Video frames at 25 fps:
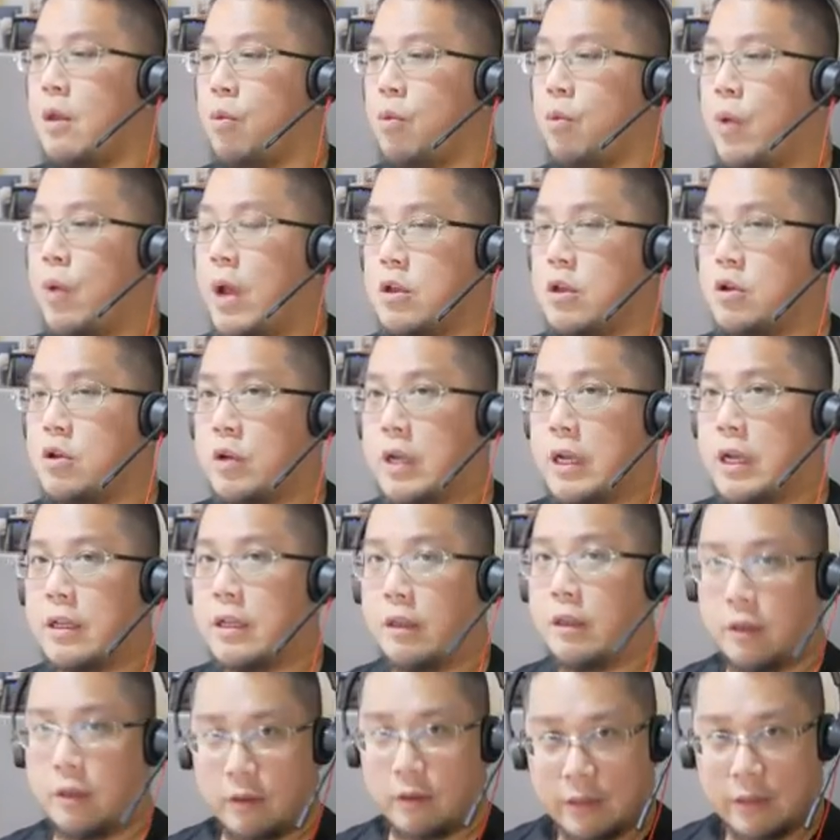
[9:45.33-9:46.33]
Where you
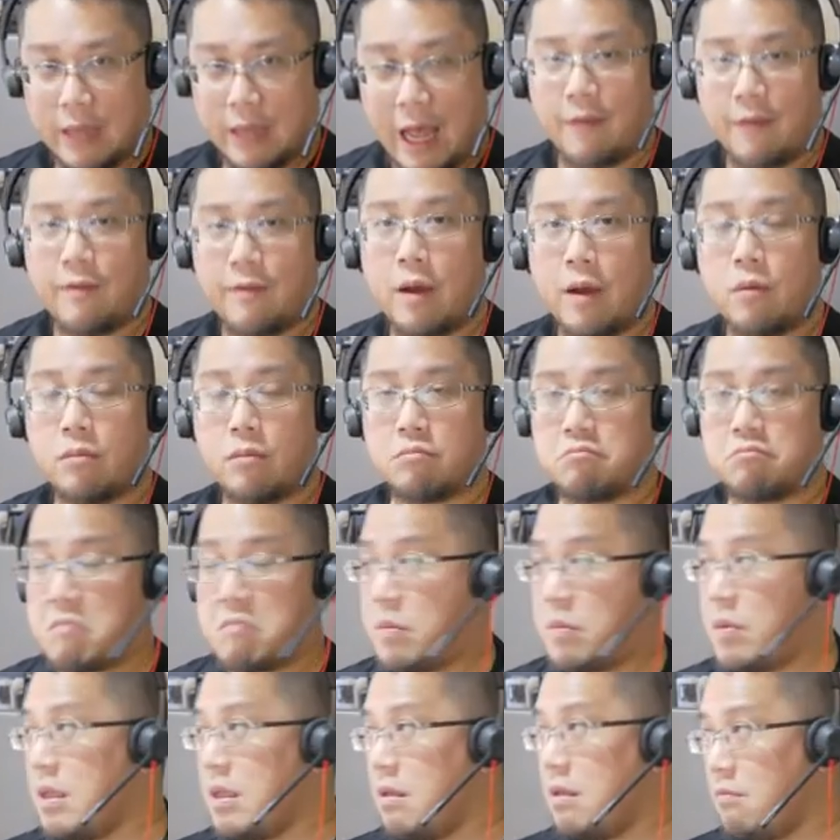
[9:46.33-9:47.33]
can carve out
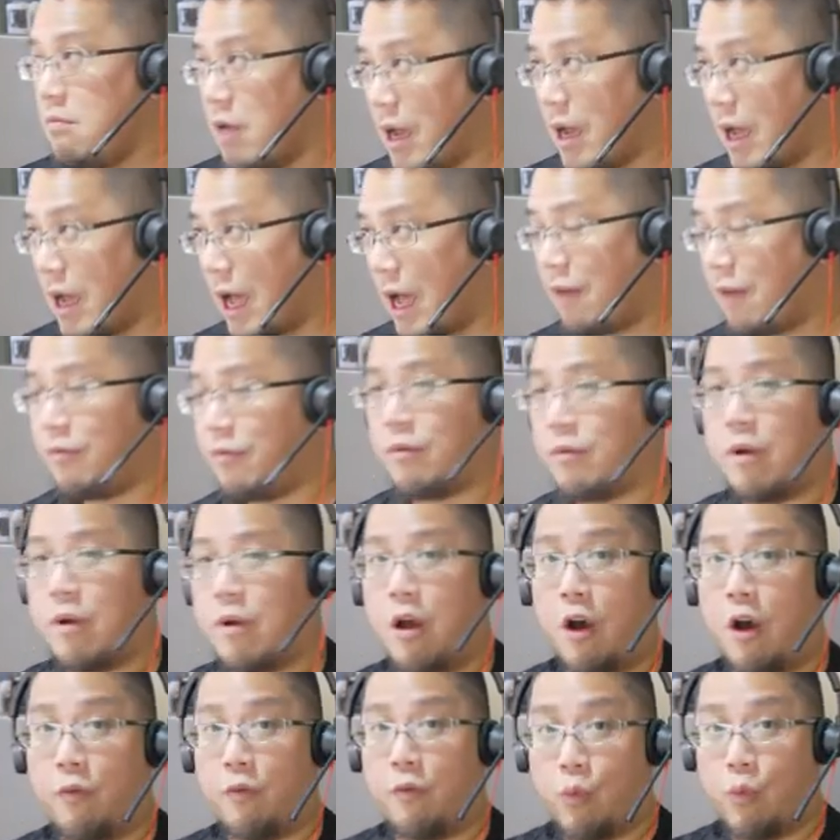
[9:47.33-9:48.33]
maybe half
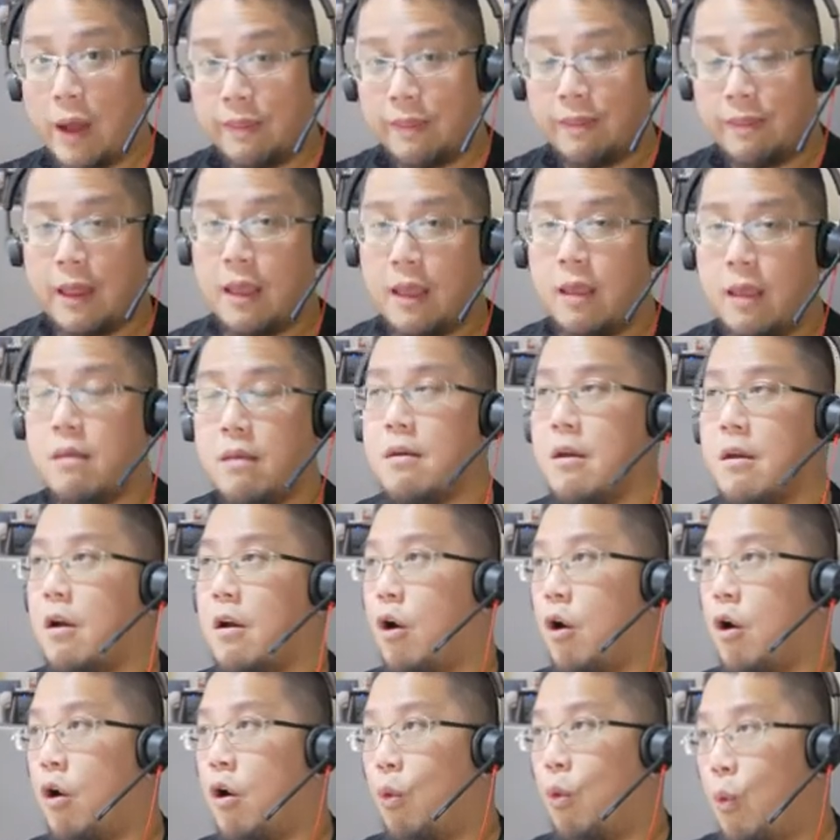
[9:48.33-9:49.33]
of one day
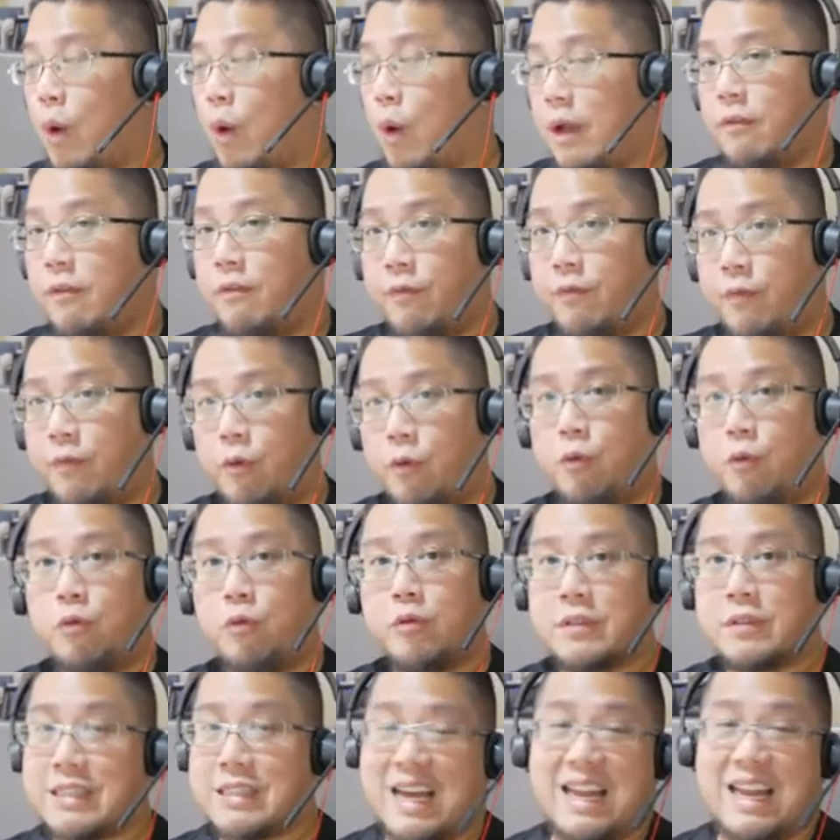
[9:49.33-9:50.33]
or one
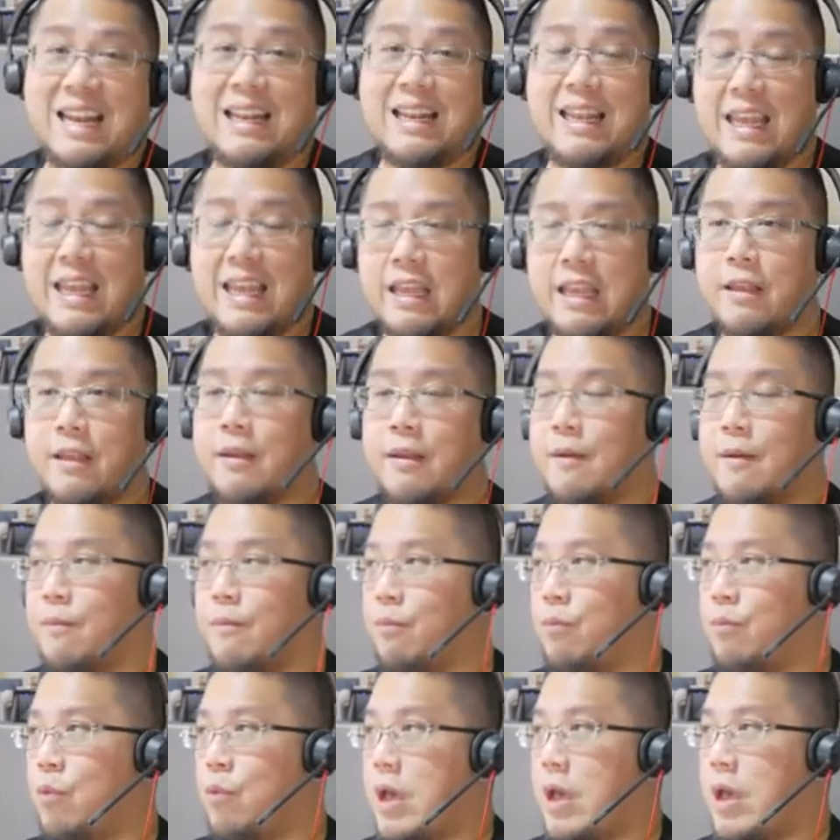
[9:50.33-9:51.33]
full Saturday,
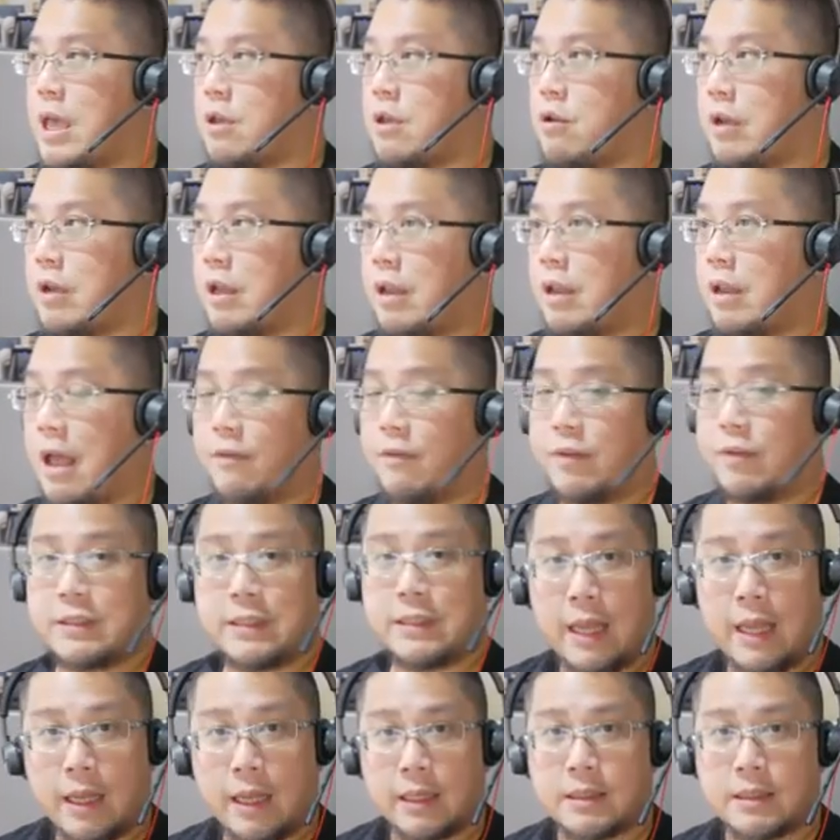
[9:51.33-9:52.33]
where you can have a
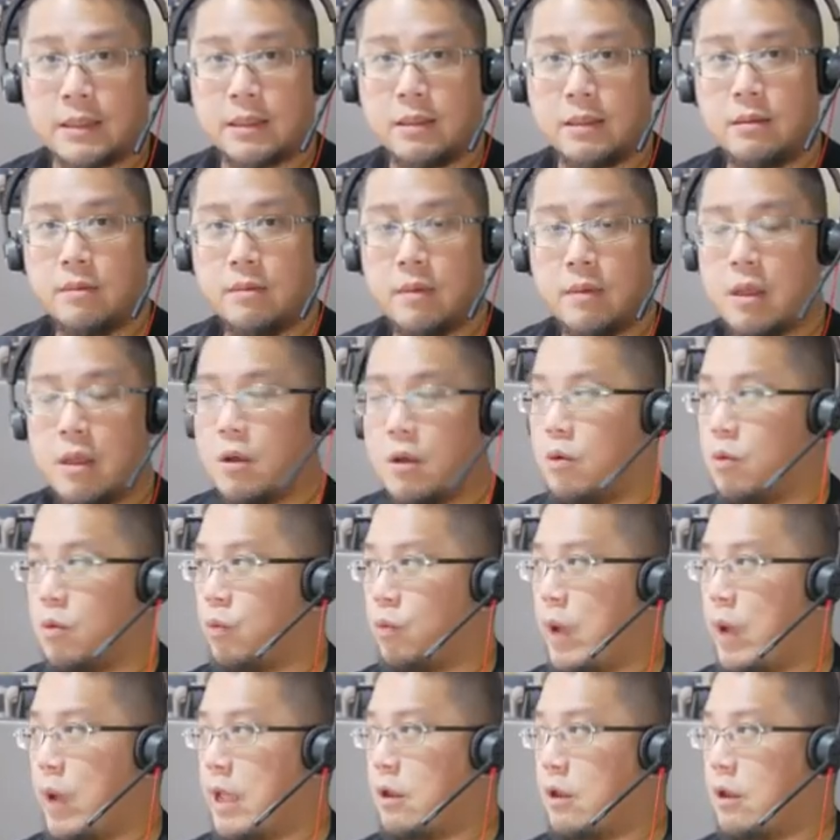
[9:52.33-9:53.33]
side hustle,
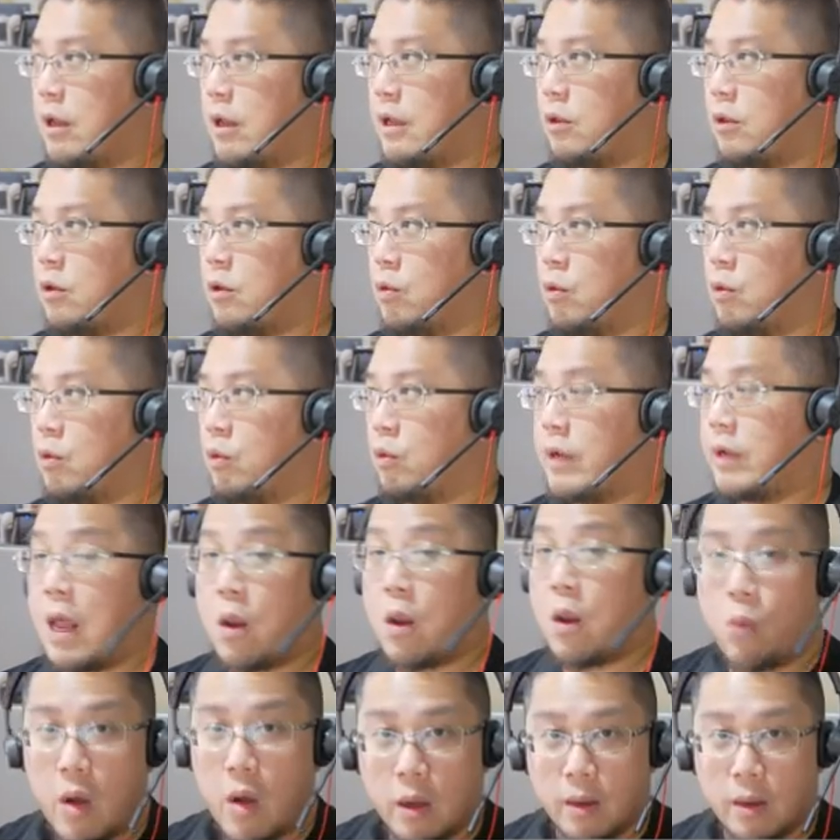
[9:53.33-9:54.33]
where you learn to
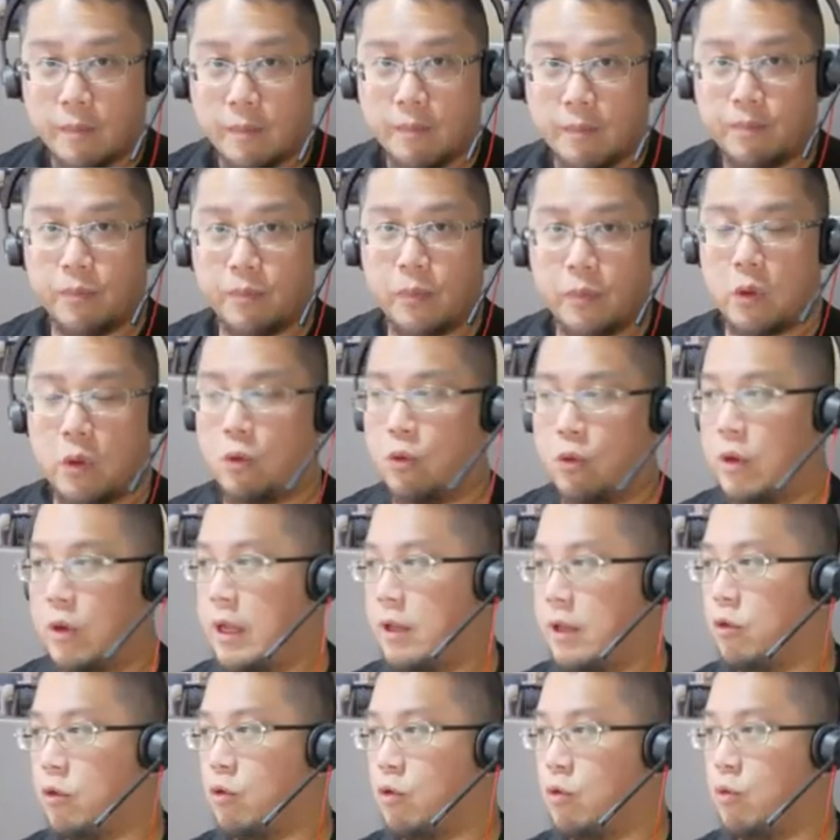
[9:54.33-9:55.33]
network, you
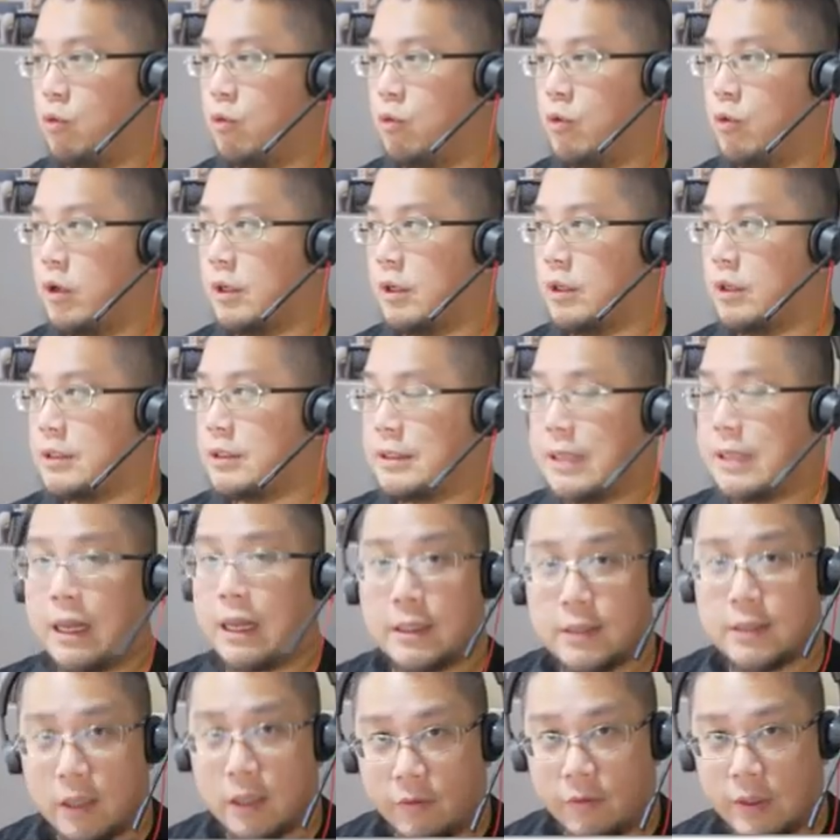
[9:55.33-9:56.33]
learn to sell
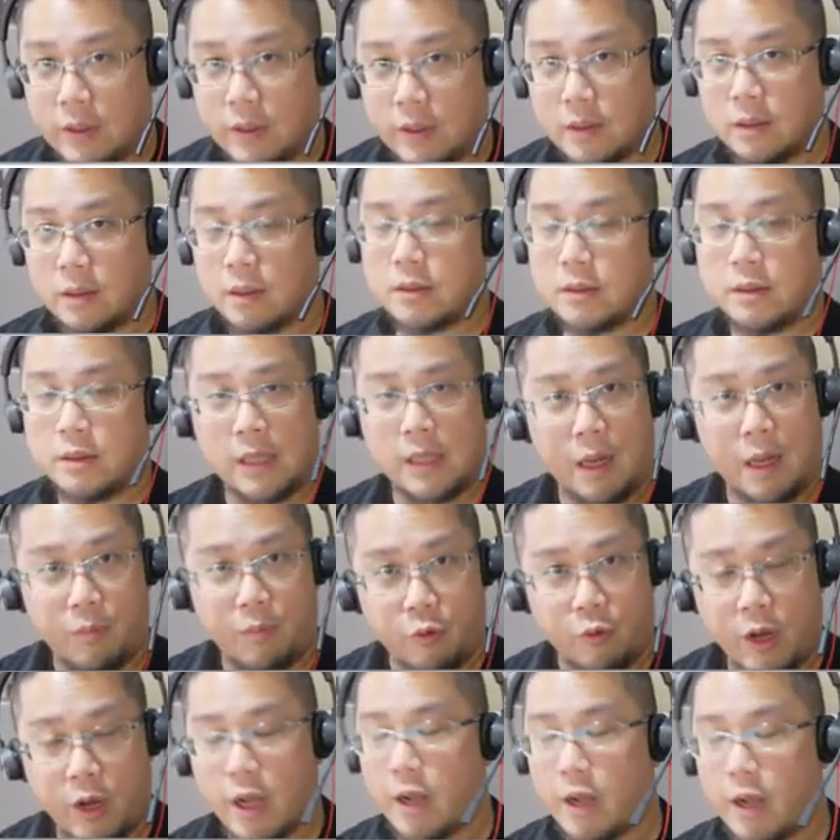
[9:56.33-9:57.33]
a service, sell a
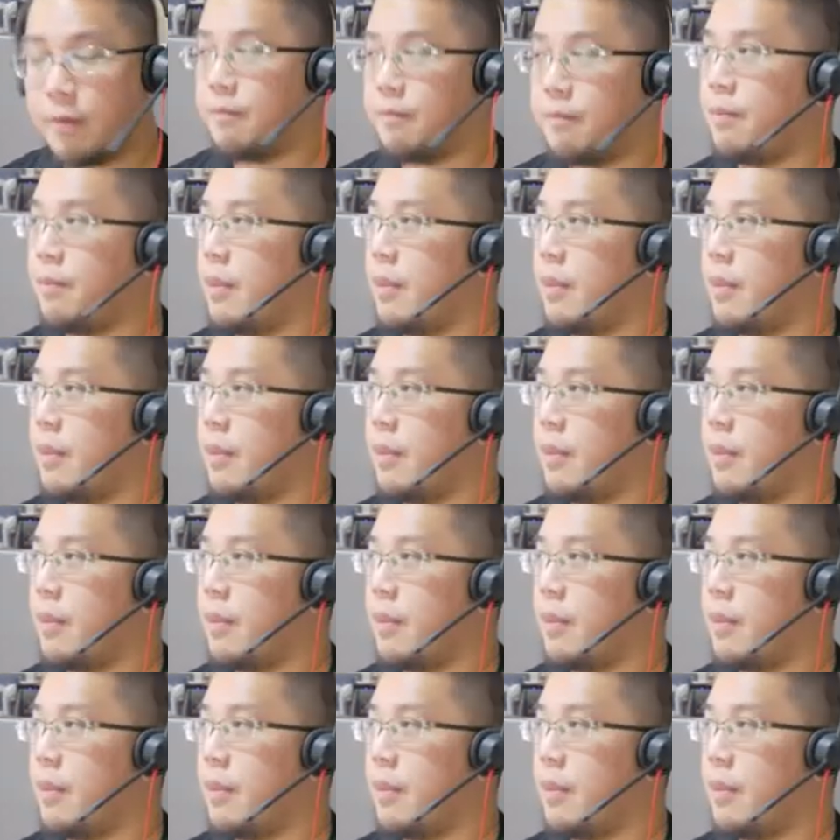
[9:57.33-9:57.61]
product,